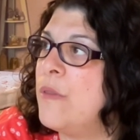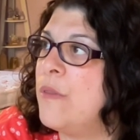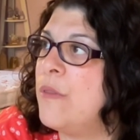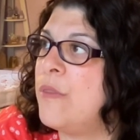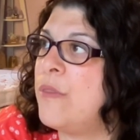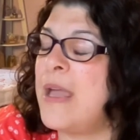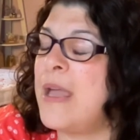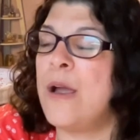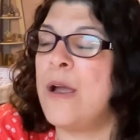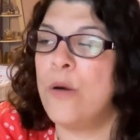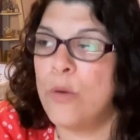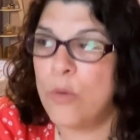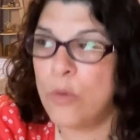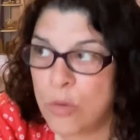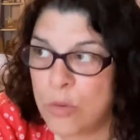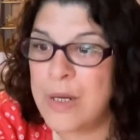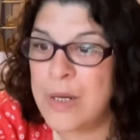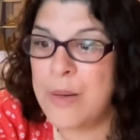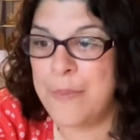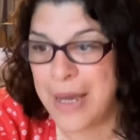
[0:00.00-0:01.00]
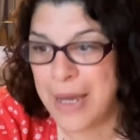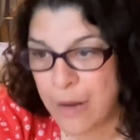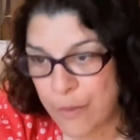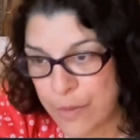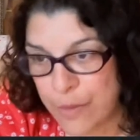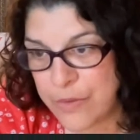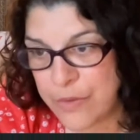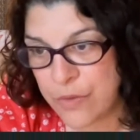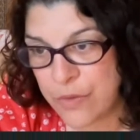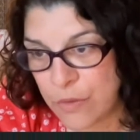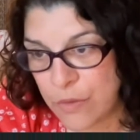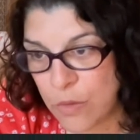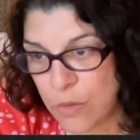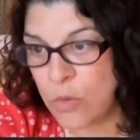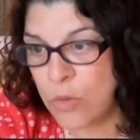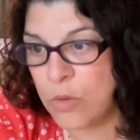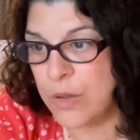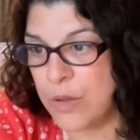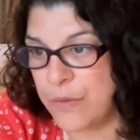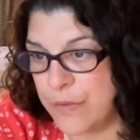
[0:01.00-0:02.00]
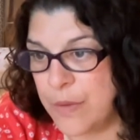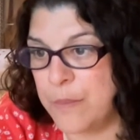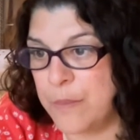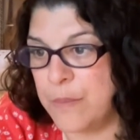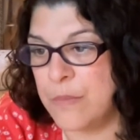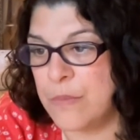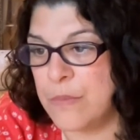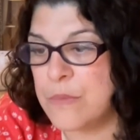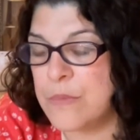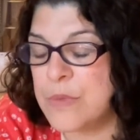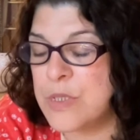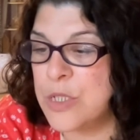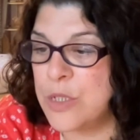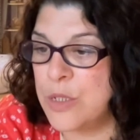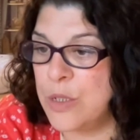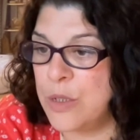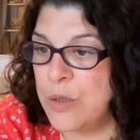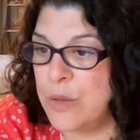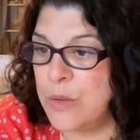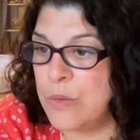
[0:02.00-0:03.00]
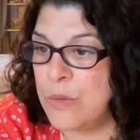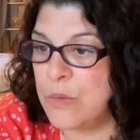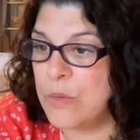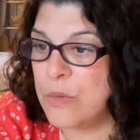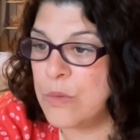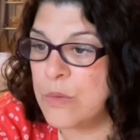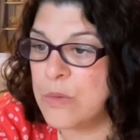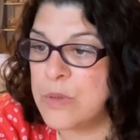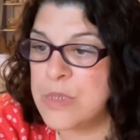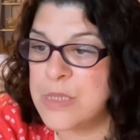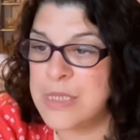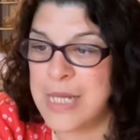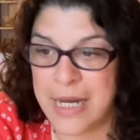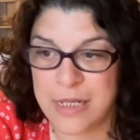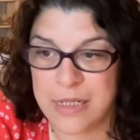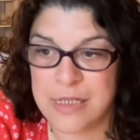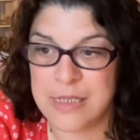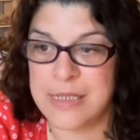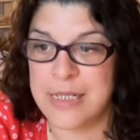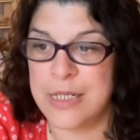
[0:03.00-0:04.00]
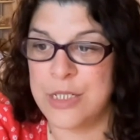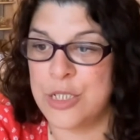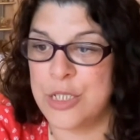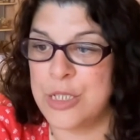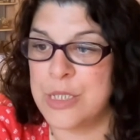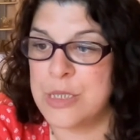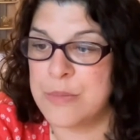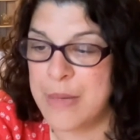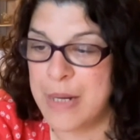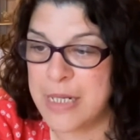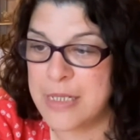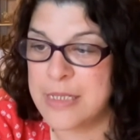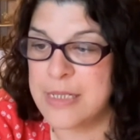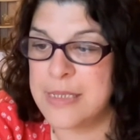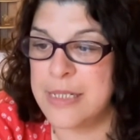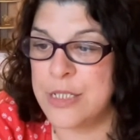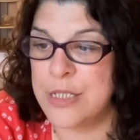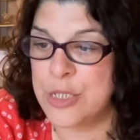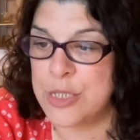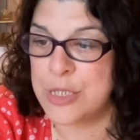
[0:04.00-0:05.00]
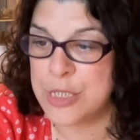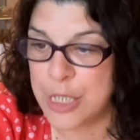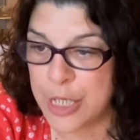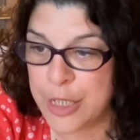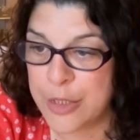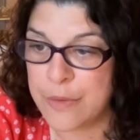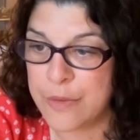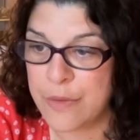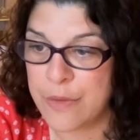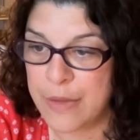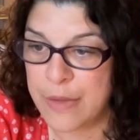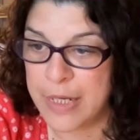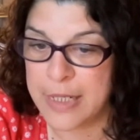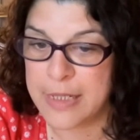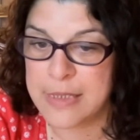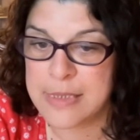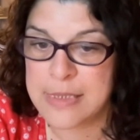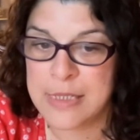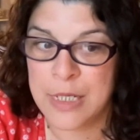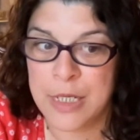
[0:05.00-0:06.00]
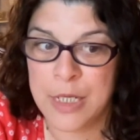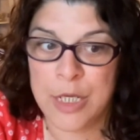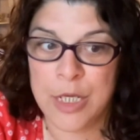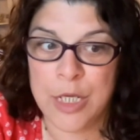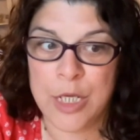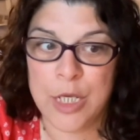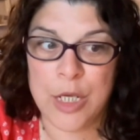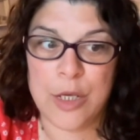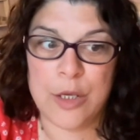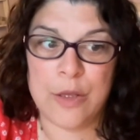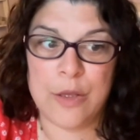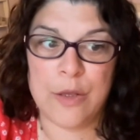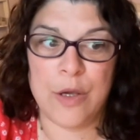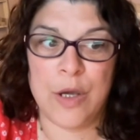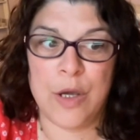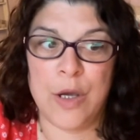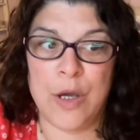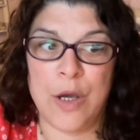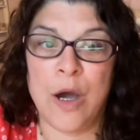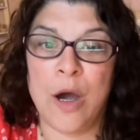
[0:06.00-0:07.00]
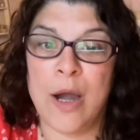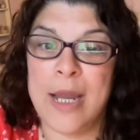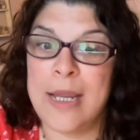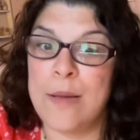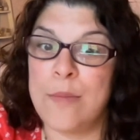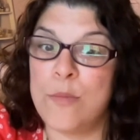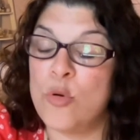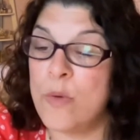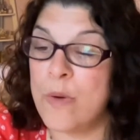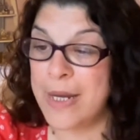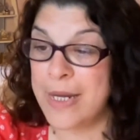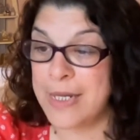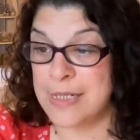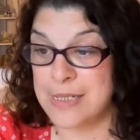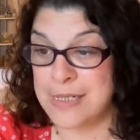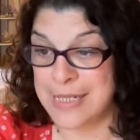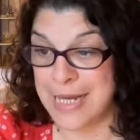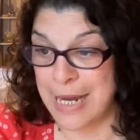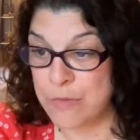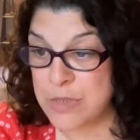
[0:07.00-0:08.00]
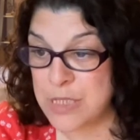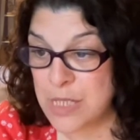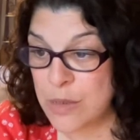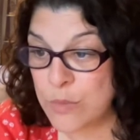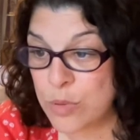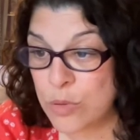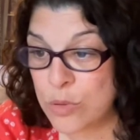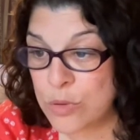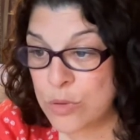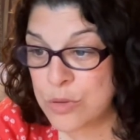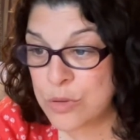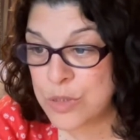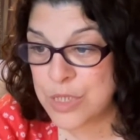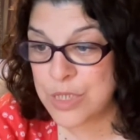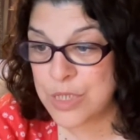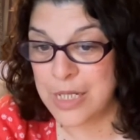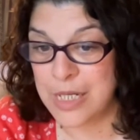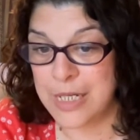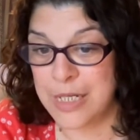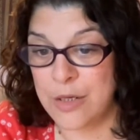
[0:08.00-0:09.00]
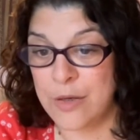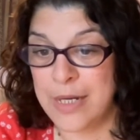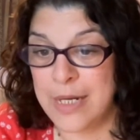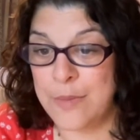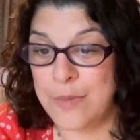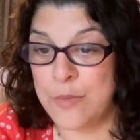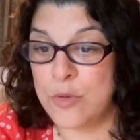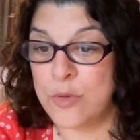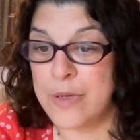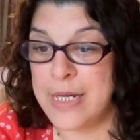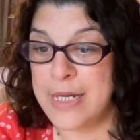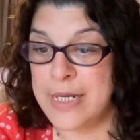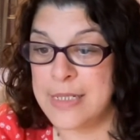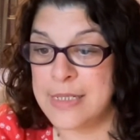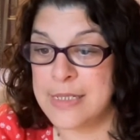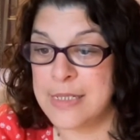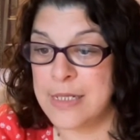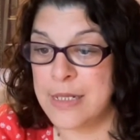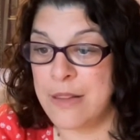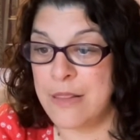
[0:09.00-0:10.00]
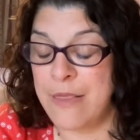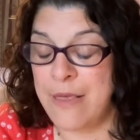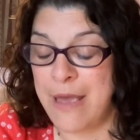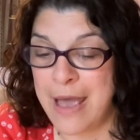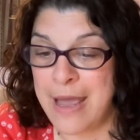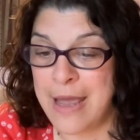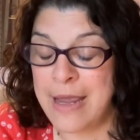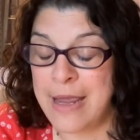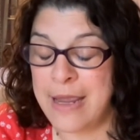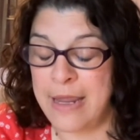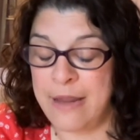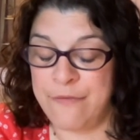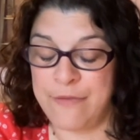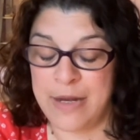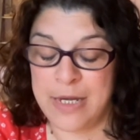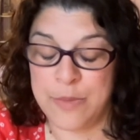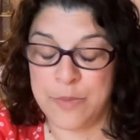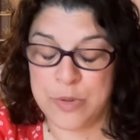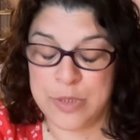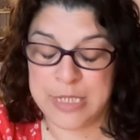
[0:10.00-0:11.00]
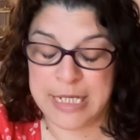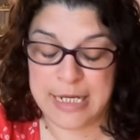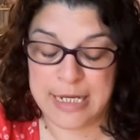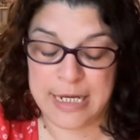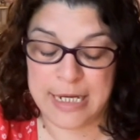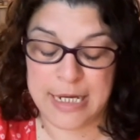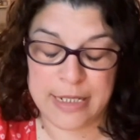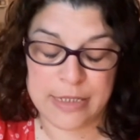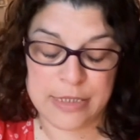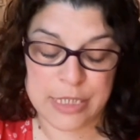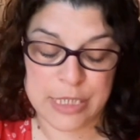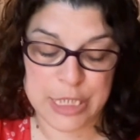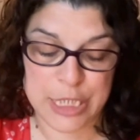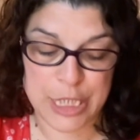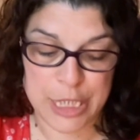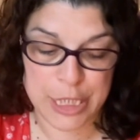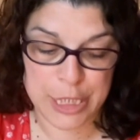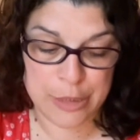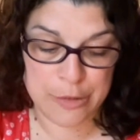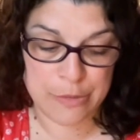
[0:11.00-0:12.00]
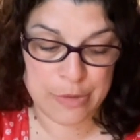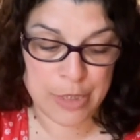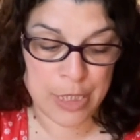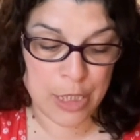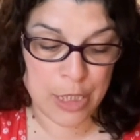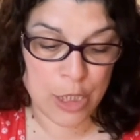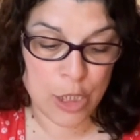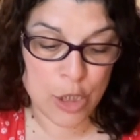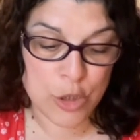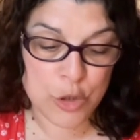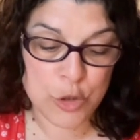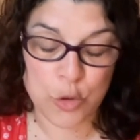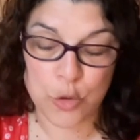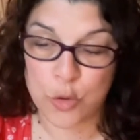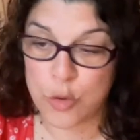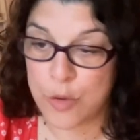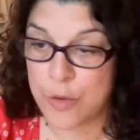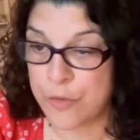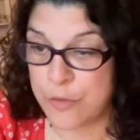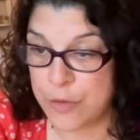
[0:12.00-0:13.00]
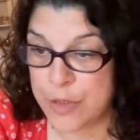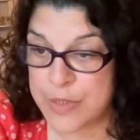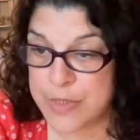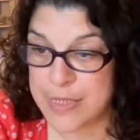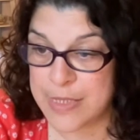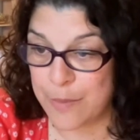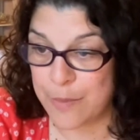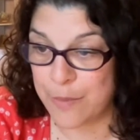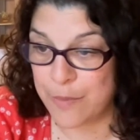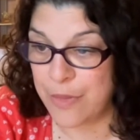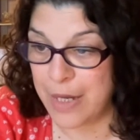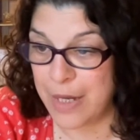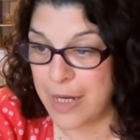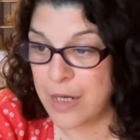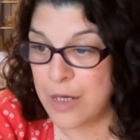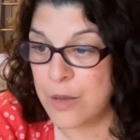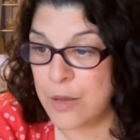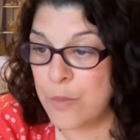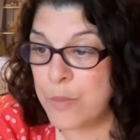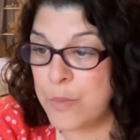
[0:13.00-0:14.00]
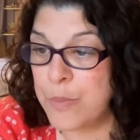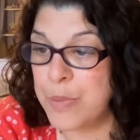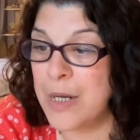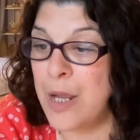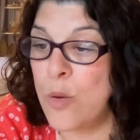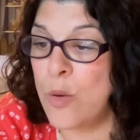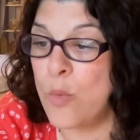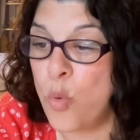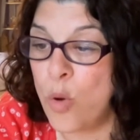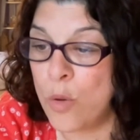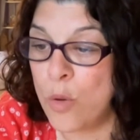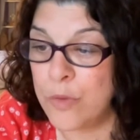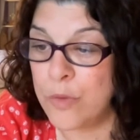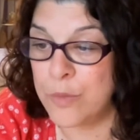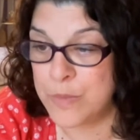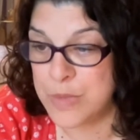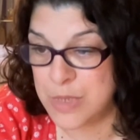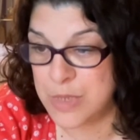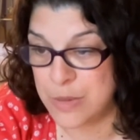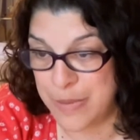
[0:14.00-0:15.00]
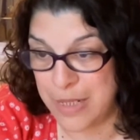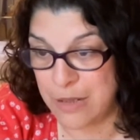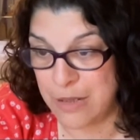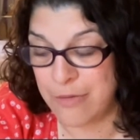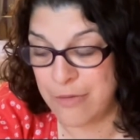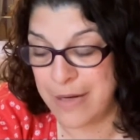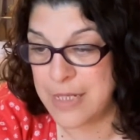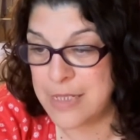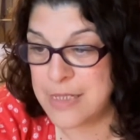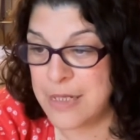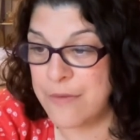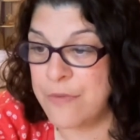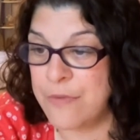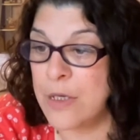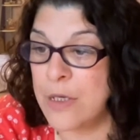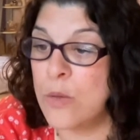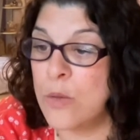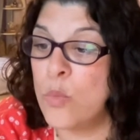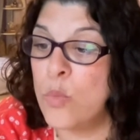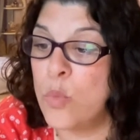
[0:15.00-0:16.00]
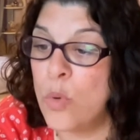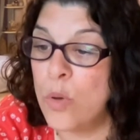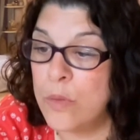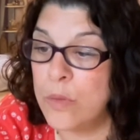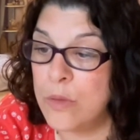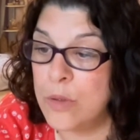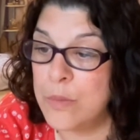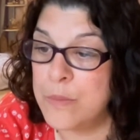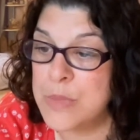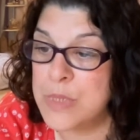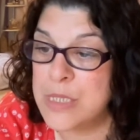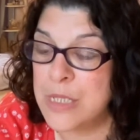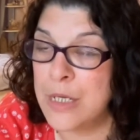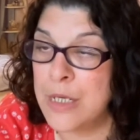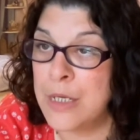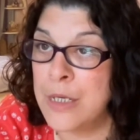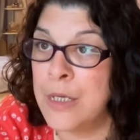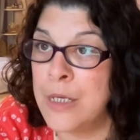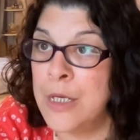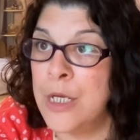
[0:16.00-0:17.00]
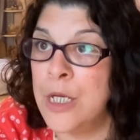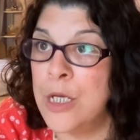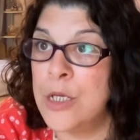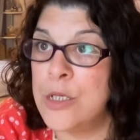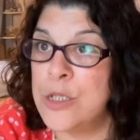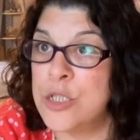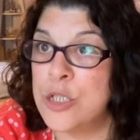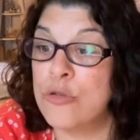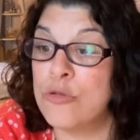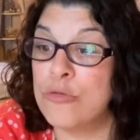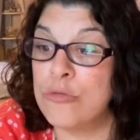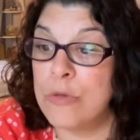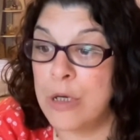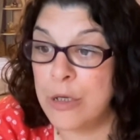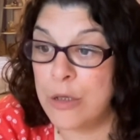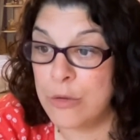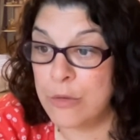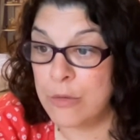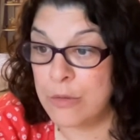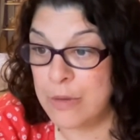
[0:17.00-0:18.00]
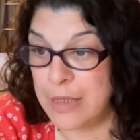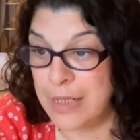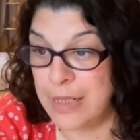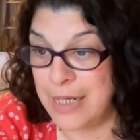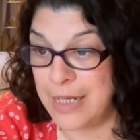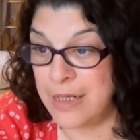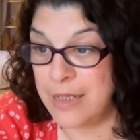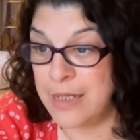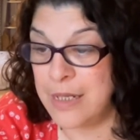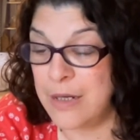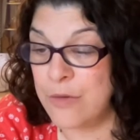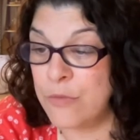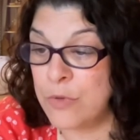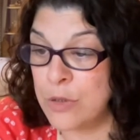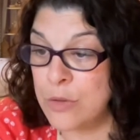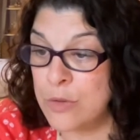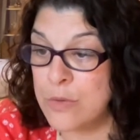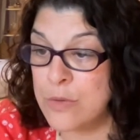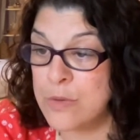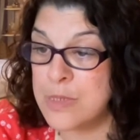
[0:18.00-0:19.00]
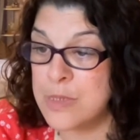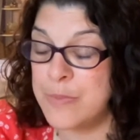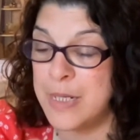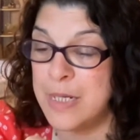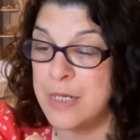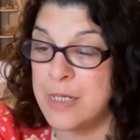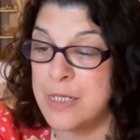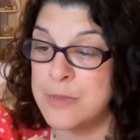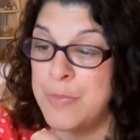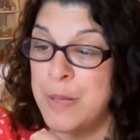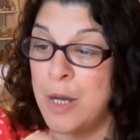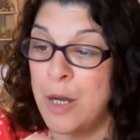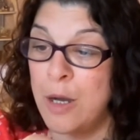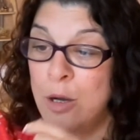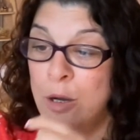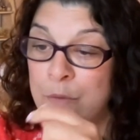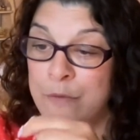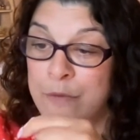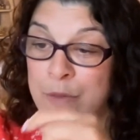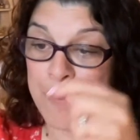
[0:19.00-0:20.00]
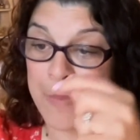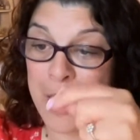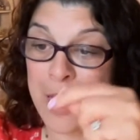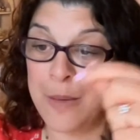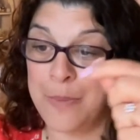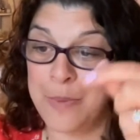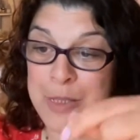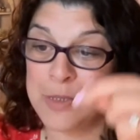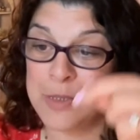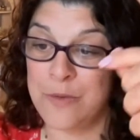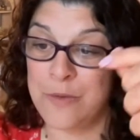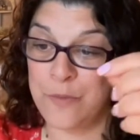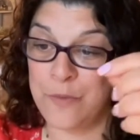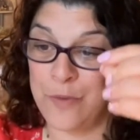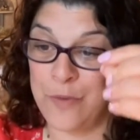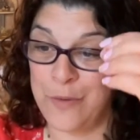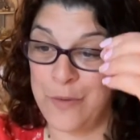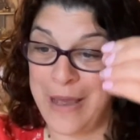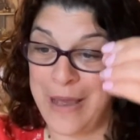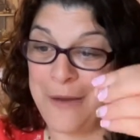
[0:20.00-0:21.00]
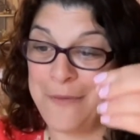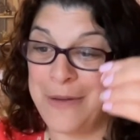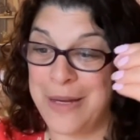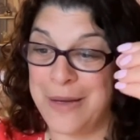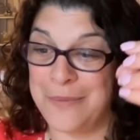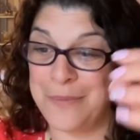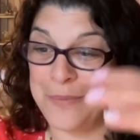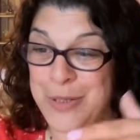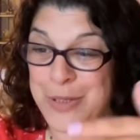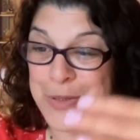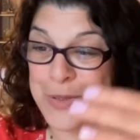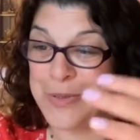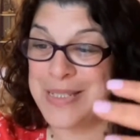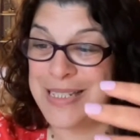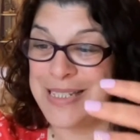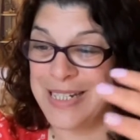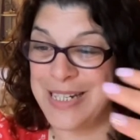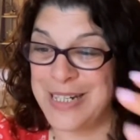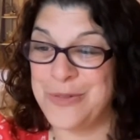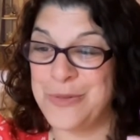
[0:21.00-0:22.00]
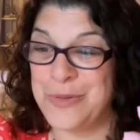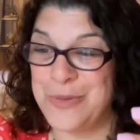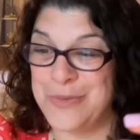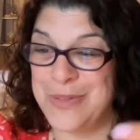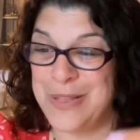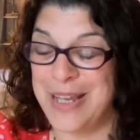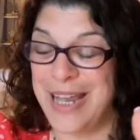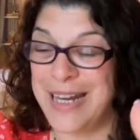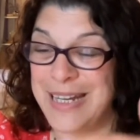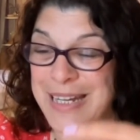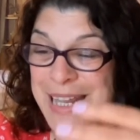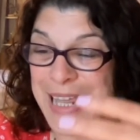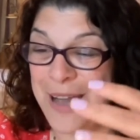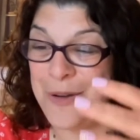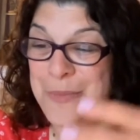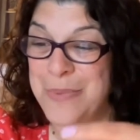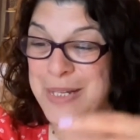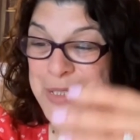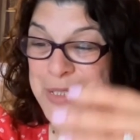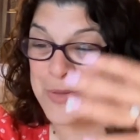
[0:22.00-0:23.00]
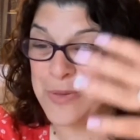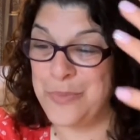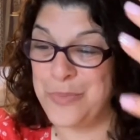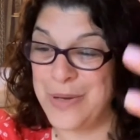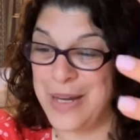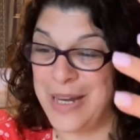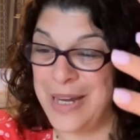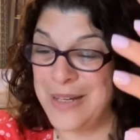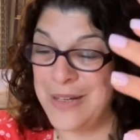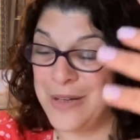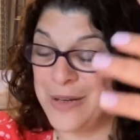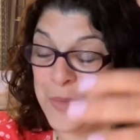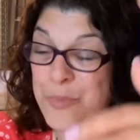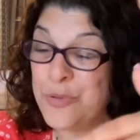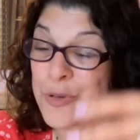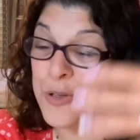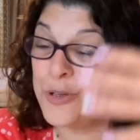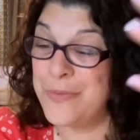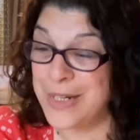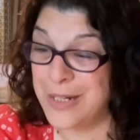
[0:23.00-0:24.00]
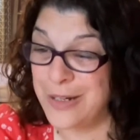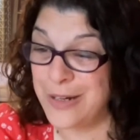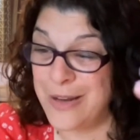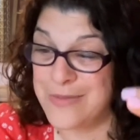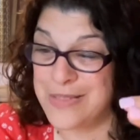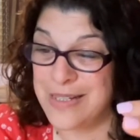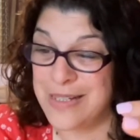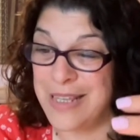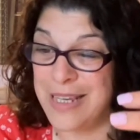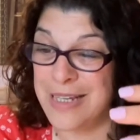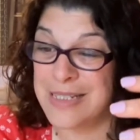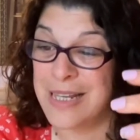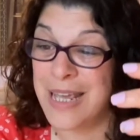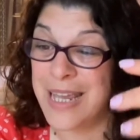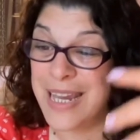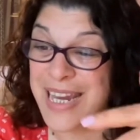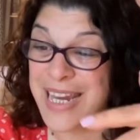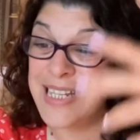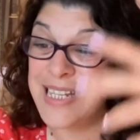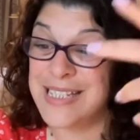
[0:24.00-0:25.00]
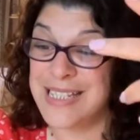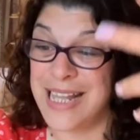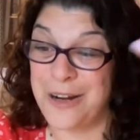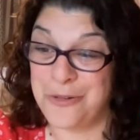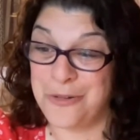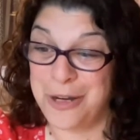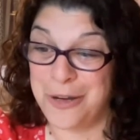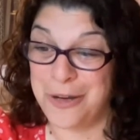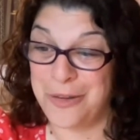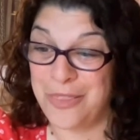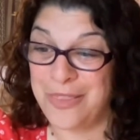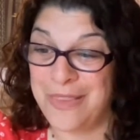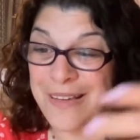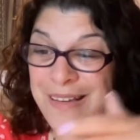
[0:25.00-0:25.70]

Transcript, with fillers: they are all empowered, all of them, to take decisions, make decisions, to own things. I am always a sounding board, and I am always there if anybody needs to talk through something. But I want them to be creative, and I want them to grow in their roles, because part of the purpose of having Boost and all of it and helping to improving lives and things is that growth.